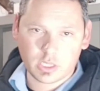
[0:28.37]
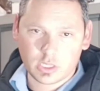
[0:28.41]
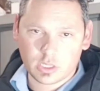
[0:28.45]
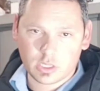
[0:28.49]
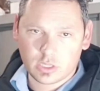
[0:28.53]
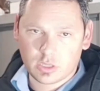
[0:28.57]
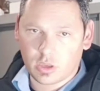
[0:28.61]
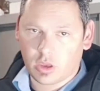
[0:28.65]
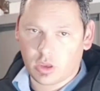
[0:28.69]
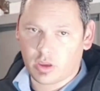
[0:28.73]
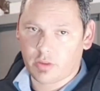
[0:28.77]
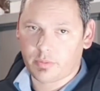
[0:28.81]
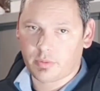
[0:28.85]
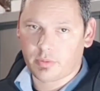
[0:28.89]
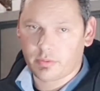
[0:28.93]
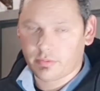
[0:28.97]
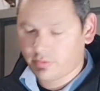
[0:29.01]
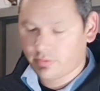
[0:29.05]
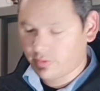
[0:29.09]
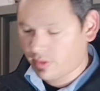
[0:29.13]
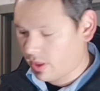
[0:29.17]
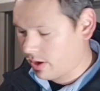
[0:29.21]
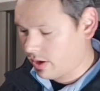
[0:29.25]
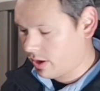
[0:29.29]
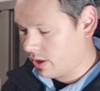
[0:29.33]
I've been
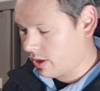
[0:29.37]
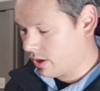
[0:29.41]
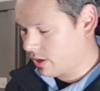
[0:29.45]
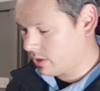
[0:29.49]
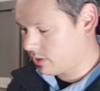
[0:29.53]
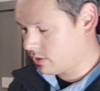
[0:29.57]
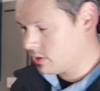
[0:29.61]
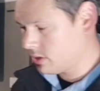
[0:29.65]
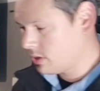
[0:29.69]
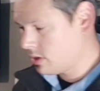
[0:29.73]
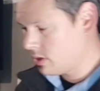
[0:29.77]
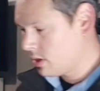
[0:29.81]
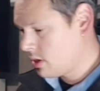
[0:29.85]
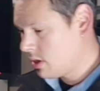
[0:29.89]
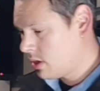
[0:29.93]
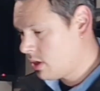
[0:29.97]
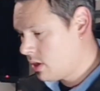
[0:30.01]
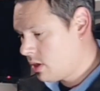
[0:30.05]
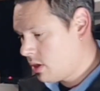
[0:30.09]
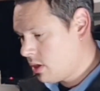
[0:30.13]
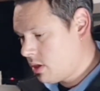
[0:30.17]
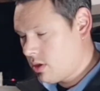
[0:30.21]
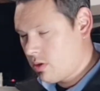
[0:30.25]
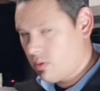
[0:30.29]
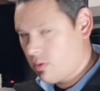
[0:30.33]
flat out
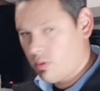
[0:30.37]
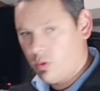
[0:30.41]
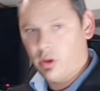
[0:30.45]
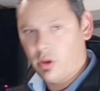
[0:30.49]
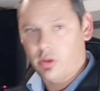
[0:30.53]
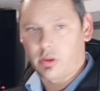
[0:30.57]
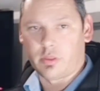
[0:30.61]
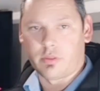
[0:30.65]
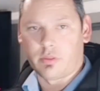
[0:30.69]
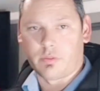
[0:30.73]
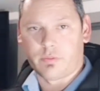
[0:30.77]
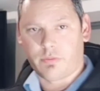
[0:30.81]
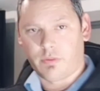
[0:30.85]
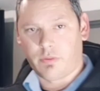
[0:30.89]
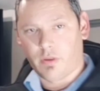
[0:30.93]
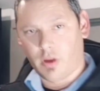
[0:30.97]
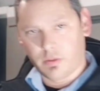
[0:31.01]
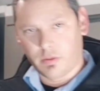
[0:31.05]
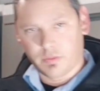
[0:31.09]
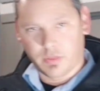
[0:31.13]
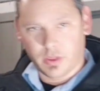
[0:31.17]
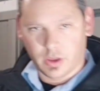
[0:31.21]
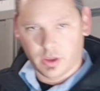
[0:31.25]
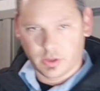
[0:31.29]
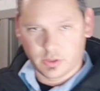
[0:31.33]
working 5
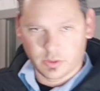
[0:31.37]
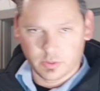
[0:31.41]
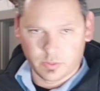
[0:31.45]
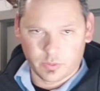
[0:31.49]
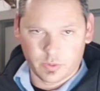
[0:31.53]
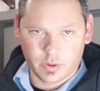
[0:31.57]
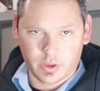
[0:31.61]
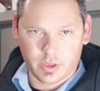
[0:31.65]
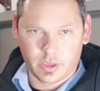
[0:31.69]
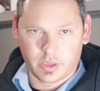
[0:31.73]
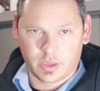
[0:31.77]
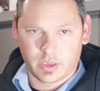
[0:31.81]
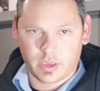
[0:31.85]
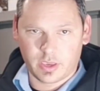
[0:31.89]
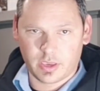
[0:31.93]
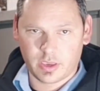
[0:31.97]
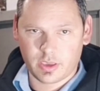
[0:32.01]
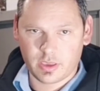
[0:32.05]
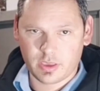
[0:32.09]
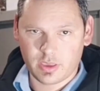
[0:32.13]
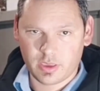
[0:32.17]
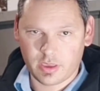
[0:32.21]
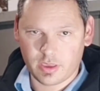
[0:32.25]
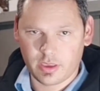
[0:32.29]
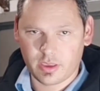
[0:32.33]
days a week
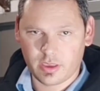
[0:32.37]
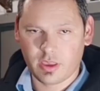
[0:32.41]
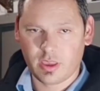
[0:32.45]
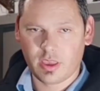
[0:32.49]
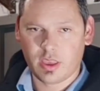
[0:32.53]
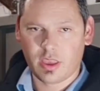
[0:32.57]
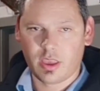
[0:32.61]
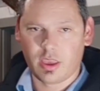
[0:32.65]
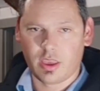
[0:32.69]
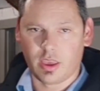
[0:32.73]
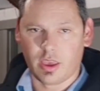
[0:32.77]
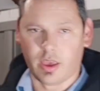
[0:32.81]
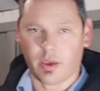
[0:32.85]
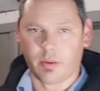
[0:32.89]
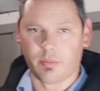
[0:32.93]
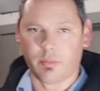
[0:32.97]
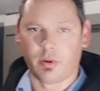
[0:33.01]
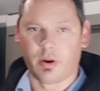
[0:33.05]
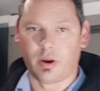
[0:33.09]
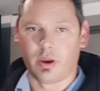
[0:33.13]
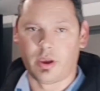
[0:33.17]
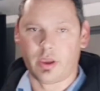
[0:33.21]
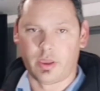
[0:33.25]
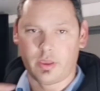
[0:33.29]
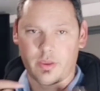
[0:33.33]
at
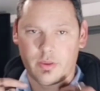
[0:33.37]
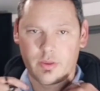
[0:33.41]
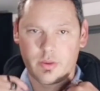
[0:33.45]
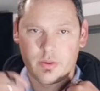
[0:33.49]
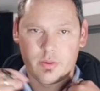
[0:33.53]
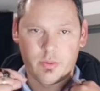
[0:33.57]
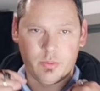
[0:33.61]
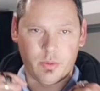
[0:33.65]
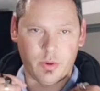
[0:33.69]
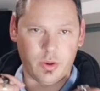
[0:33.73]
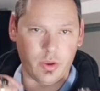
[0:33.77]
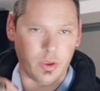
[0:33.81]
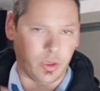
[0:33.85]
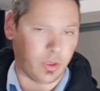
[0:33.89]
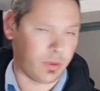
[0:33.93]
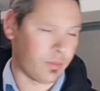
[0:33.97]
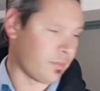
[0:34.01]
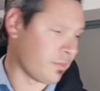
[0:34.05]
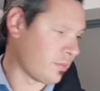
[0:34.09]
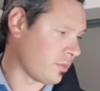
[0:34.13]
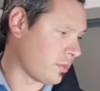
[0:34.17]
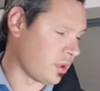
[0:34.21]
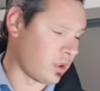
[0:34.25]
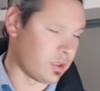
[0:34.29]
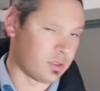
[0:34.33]
my work.
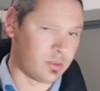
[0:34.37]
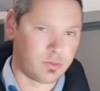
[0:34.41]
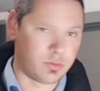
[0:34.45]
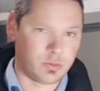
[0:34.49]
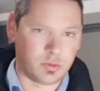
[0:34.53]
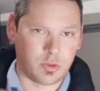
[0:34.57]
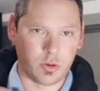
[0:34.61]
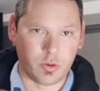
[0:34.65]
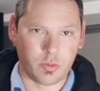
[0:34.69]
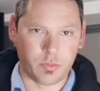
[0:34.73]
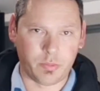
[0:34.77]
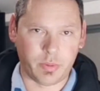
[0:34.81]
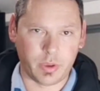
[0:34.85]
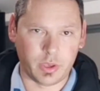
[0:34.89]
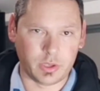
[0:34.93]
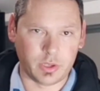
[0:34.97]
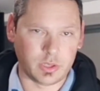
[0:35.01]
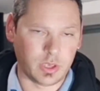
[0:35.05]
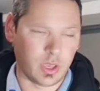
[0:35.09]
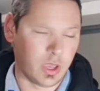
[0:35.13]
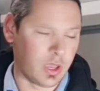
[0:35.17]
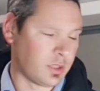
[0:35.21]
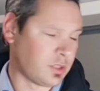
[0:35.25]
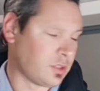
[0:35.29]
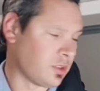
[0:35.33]
I'm just doing
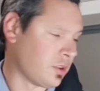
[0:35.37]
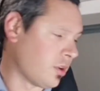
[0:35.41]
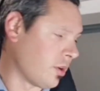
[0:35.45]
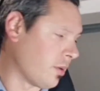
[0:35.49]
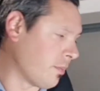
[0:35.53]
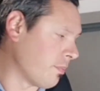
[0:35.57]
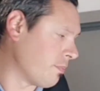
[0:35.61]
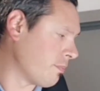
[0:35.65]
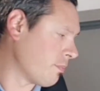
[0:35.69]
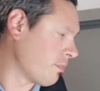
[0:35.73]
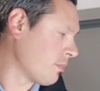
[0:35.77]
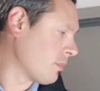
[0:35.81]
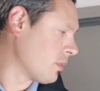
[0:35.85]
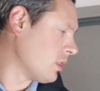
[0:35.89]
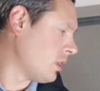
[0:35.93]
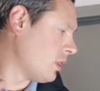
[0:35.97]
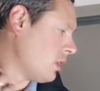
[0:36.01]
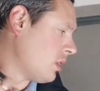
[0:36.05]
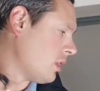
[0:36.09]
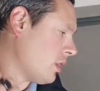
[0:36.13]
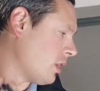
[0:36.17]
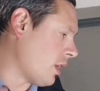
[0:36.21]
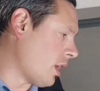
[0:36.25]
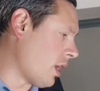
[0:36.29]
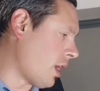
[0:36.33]
PCA tonight.
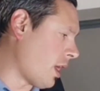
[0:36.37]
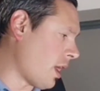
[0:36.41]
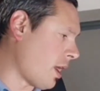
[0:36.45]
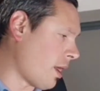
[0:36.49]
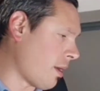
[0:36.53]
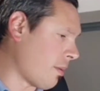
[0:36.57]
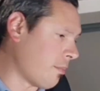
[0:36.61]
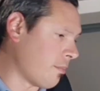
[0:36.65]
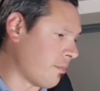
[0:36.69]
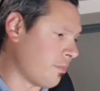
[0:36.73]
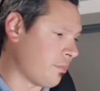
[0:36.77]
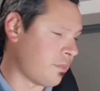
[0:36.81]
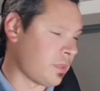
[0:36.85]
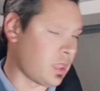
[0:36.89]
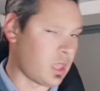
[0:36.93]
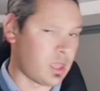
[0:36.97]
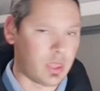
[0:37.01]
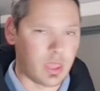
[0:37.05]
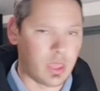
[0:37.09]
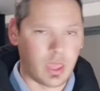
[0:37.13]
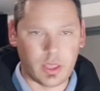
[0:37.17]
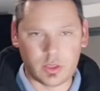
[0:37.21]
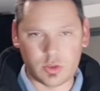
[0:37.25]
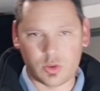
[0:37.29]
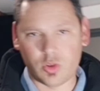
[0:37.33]
And
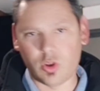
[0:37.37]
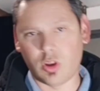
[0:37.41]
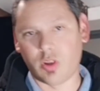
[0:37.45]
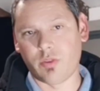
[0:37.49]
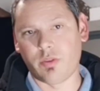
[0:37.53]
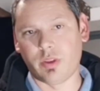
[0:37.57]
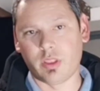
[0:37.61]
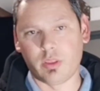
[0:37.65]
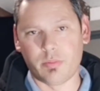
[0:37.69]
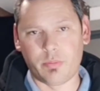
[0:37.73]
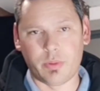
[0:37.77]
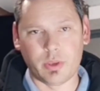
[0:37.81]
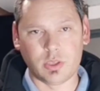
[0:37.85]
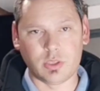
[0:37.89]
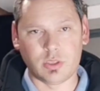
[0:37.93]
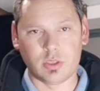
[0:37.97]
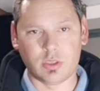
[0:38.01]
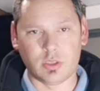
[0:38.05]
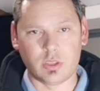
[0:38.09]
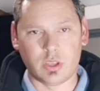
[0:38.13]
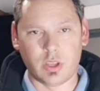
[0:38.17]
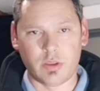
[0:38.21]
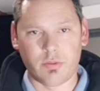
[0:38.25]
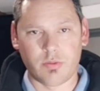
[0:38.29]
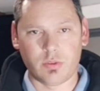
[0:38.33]
then trying to run the business and
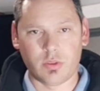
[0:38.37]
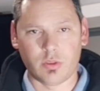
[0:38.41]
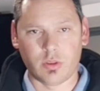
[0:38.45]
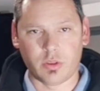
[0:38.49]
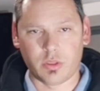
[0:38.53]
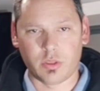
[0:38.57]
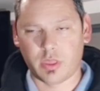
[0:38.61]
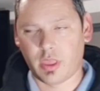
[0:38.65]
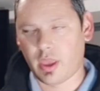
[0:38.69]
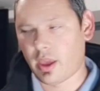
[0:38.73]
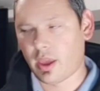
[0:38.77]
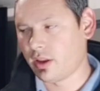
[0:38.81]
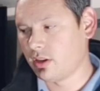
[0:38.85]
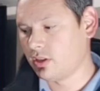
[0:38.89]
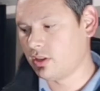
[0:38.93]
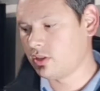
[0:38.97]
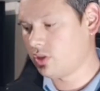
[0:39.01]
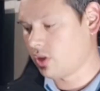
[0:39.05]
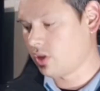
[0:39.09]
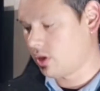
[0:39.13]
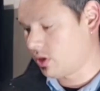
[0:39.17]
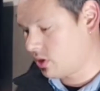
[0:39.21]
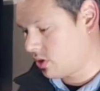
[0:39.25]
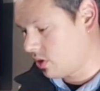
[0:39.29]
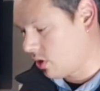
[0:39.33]
everything like that. And it's
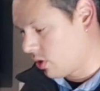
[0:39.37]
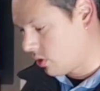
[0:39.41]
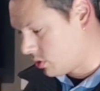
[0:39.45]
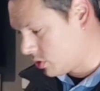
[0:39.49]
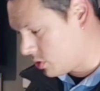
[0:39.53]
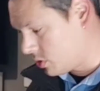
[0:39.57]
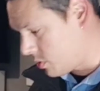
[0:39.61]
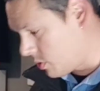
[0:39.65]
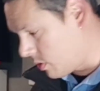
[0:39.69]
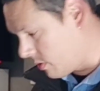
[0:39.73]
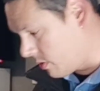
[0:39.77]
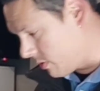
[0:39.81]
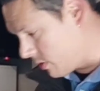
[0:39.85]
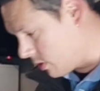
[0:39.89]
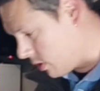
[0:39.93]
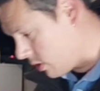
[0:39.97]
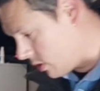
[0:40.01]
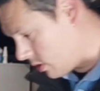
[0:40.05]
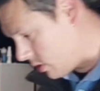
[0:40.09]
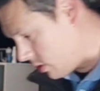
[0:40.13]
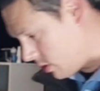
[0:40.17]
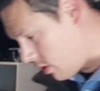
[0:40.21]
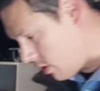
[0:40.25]
like gone 12 o'clock at night